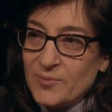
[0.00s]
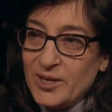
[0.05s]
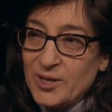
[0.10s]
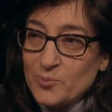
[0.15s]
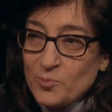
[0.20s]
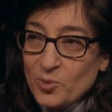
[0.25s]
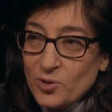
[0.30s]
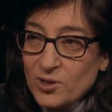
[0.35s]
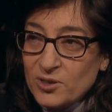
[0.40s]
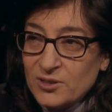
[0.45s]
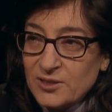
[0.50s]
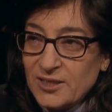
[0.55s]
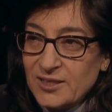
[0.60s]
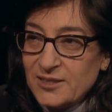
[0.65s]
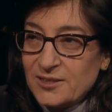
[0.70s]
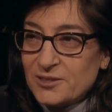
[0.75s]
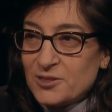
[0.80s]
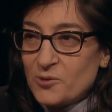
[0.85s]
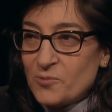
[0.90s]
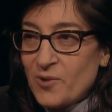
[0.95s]
in
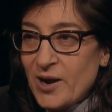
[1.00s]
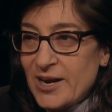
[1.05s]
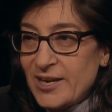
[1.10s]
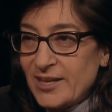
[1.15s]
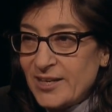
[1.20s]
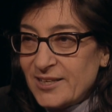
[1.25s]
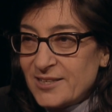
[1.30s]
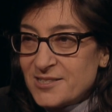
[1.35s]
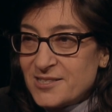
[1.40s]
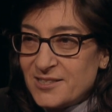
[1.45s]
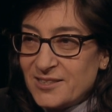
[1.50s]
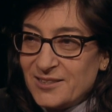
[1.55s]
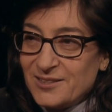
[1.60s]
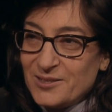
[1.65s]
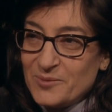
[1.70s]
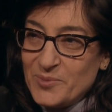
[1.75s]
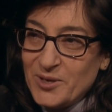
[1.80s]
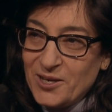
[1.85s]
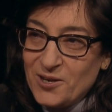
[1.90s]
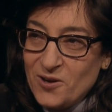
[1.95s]
Brooklyn to weddings in the
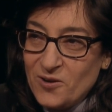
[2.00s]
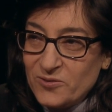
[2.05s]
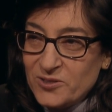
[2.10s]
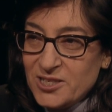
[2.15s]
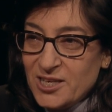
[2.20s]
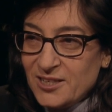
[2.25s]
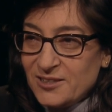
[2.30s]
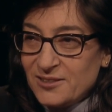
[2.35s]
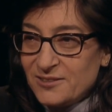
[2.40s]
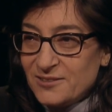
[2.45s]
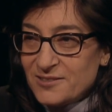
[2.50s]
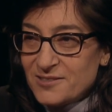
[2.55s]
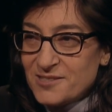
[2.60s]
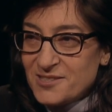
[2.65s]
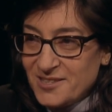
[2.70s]
big hotels.